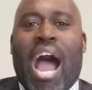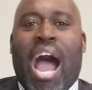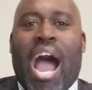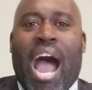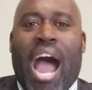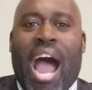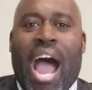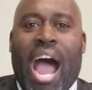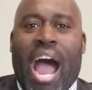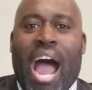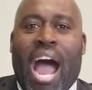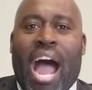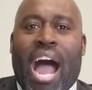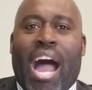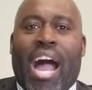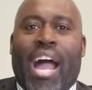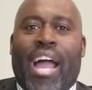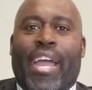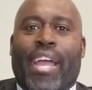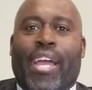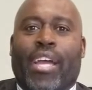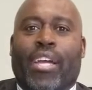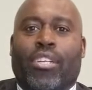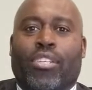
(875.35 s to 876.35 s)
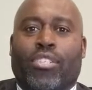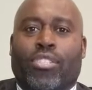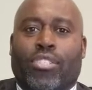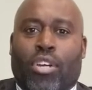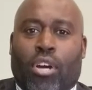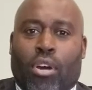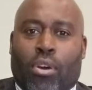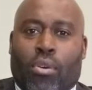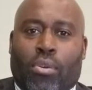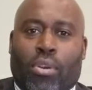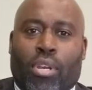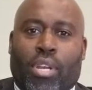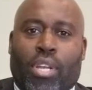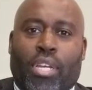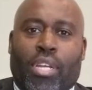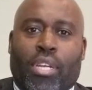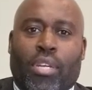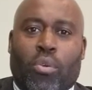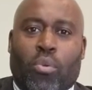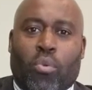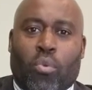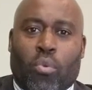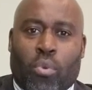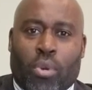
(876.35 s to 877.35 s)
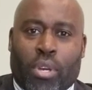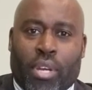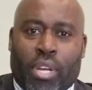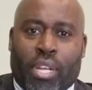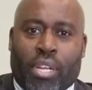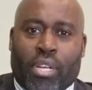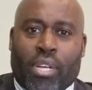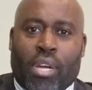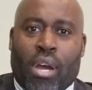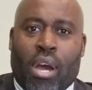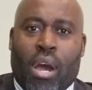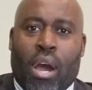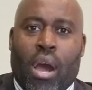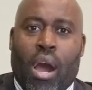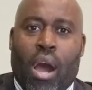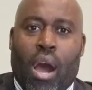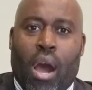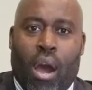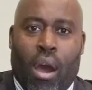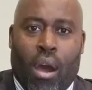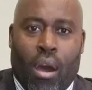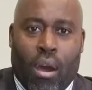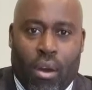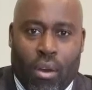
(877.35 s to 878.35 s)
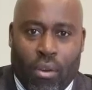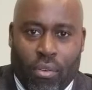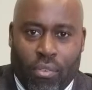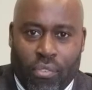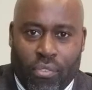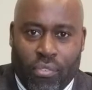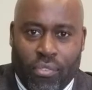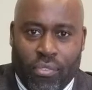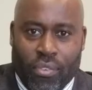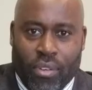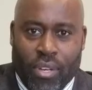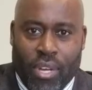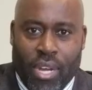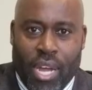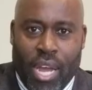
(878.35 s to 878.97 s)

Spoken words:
I totally went off.